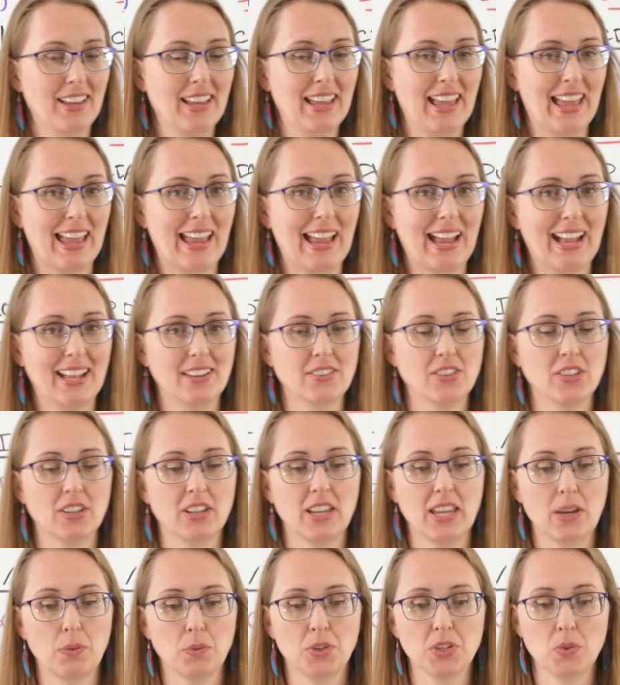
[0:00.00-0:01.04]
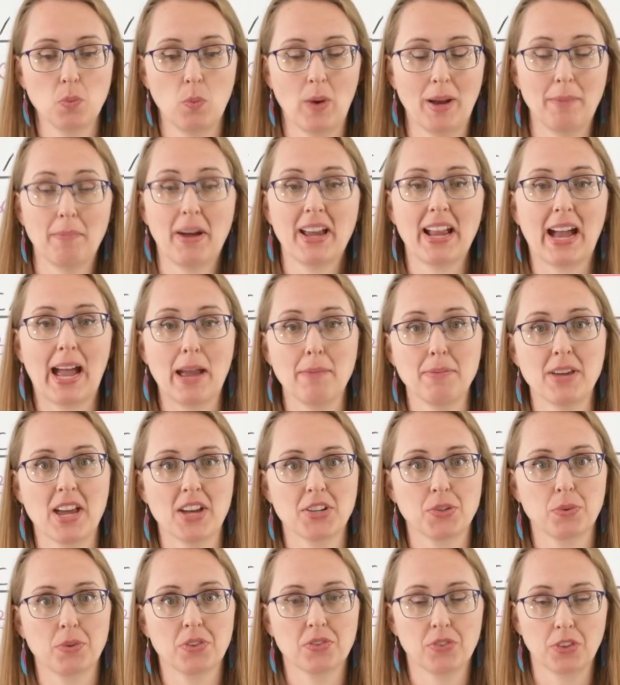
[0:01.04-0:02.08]
And it was when my
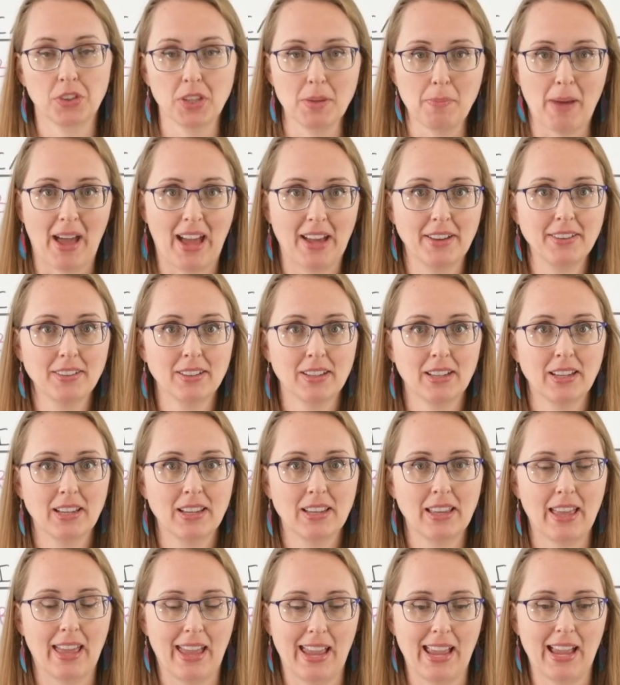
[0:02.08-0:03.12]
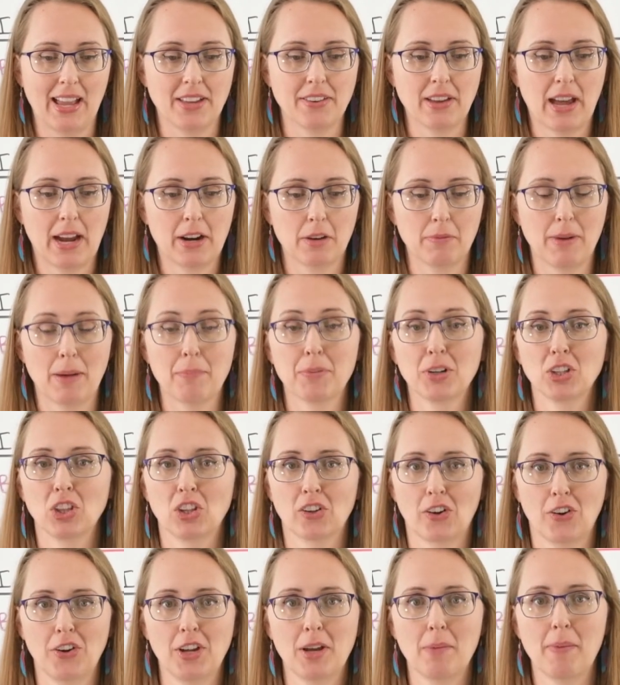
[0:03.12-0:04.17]
IBS was really bad. And I remember
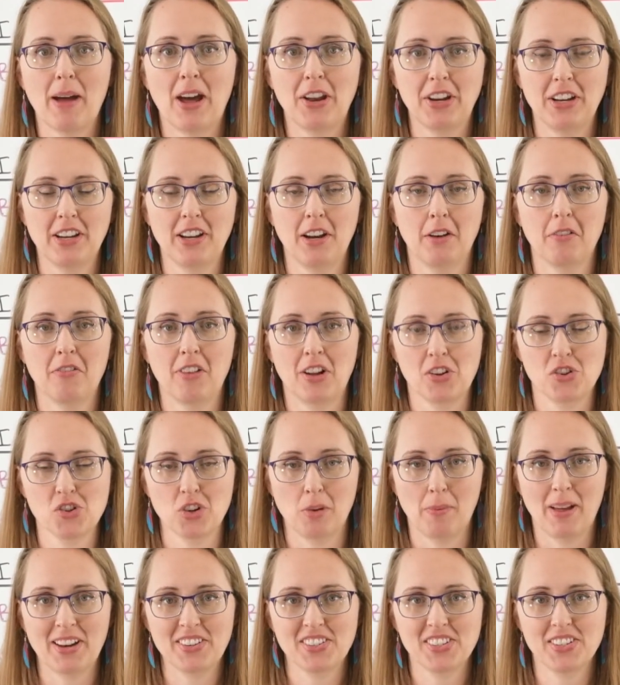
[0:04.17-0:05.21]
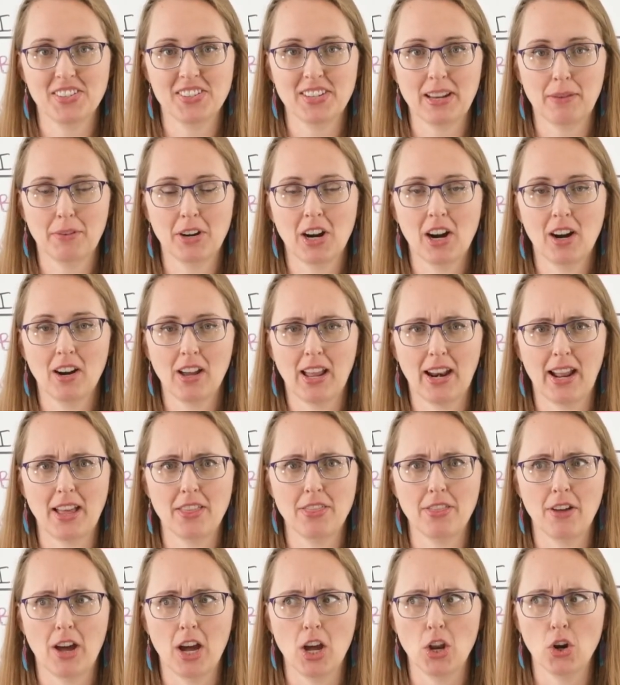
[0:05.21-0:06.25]
learning about it in a functional medicine seminar, and I
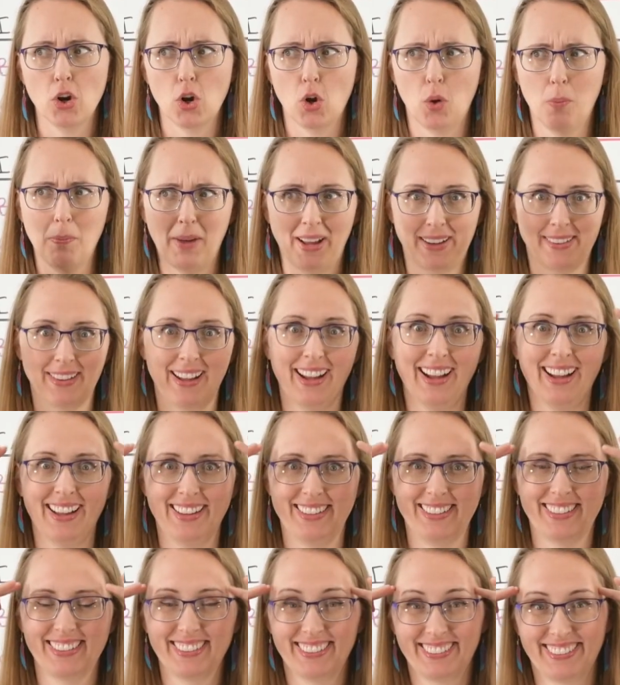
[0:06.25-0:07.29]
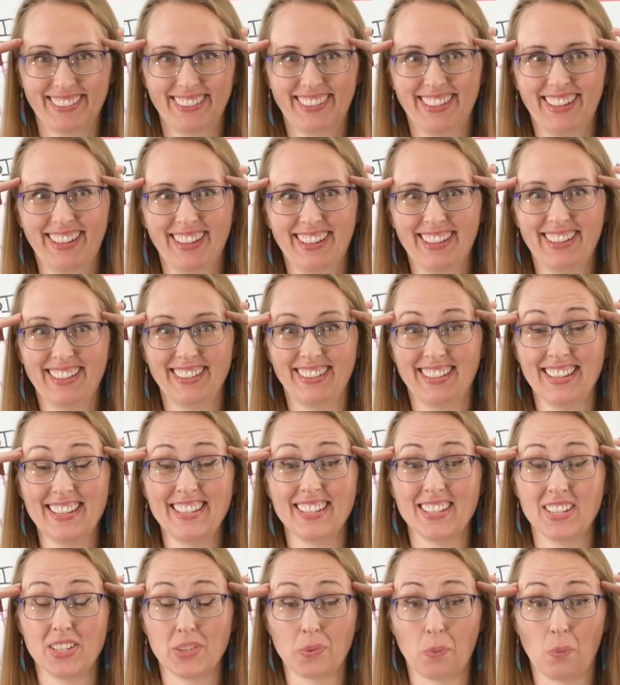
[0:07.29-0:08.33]
thought, oh my God, this
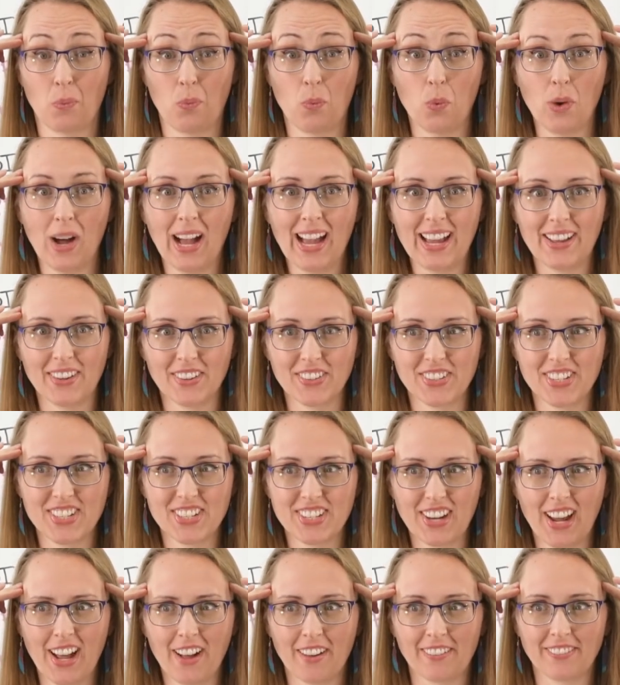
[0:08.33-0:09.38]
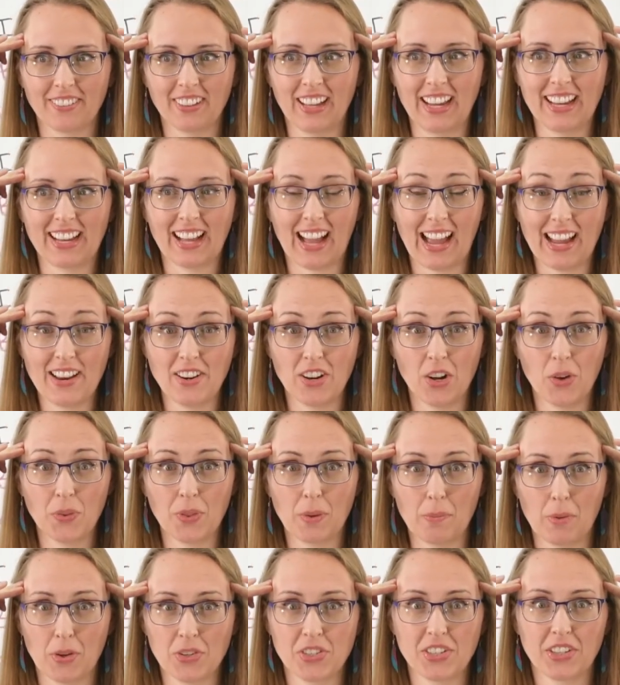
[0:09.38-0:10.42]
is wild stuff. Like, I know that
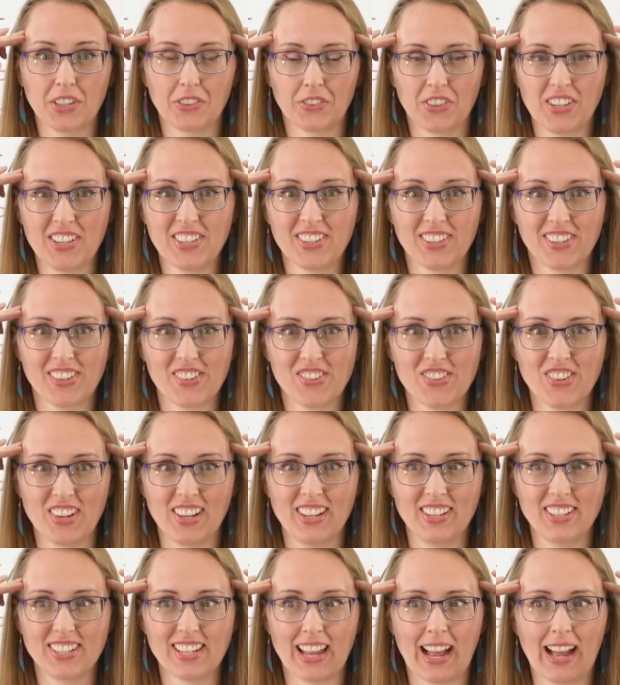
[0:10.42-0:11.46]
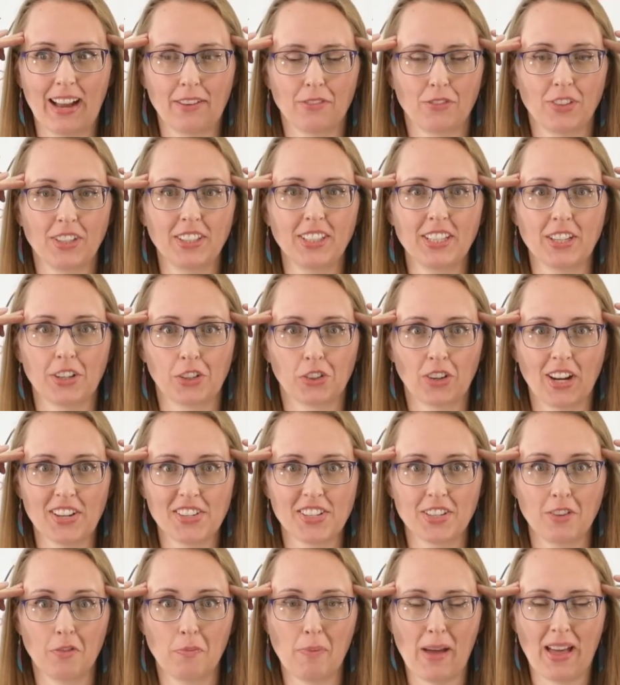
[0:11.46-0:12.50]
most of the research is on really
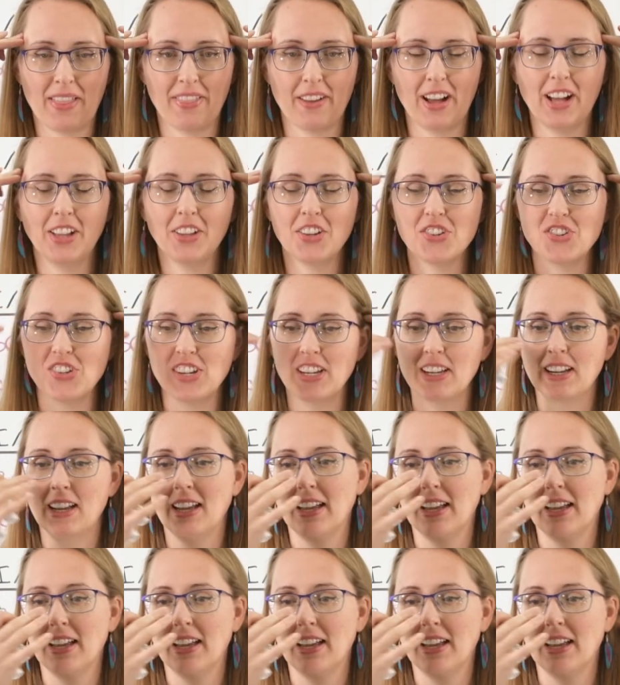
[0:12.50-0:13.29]
aggressive pathology.